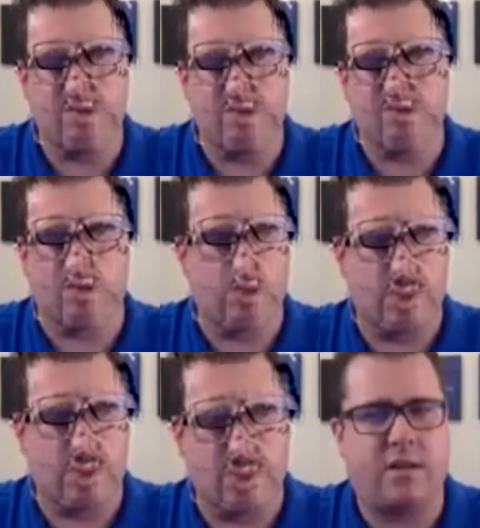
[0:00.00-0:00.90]
I use a
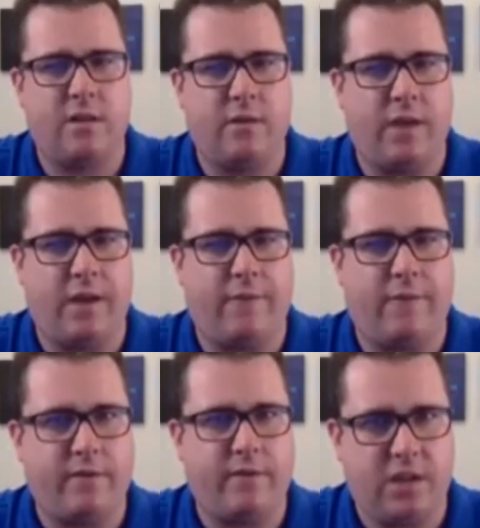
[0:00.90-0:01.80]
one octave
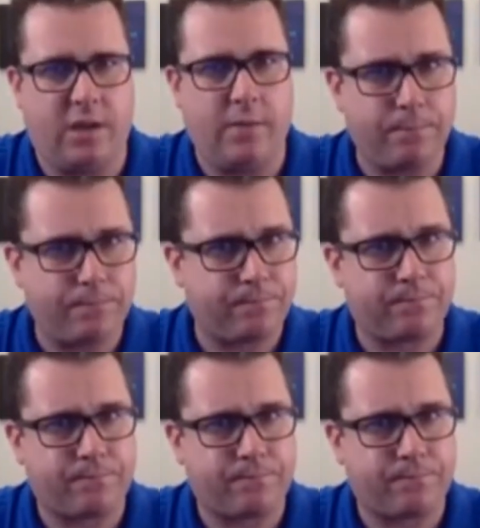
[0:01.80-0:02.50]
FFT.